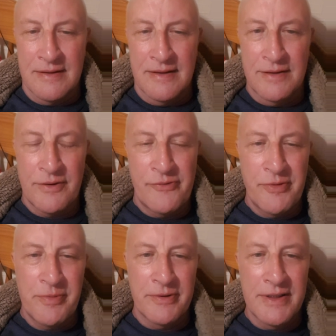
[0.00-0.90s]
Hello
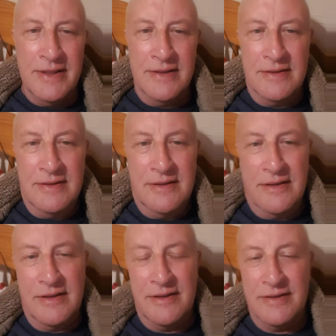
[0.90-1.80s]
everybody.
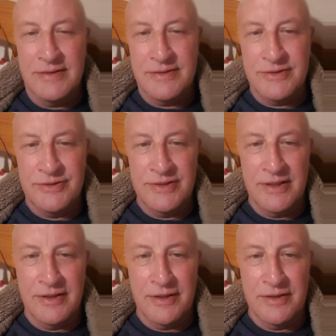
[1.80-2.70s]
It's
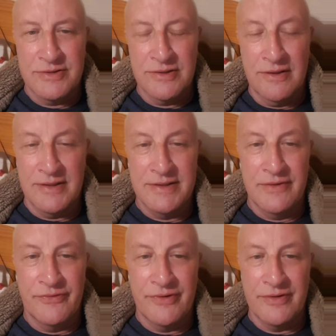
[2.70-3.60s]
a slightly
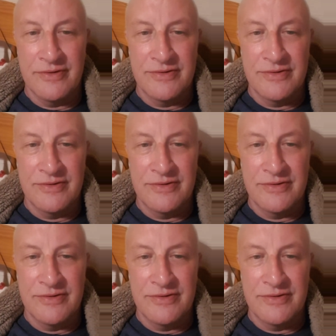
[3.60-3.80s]
different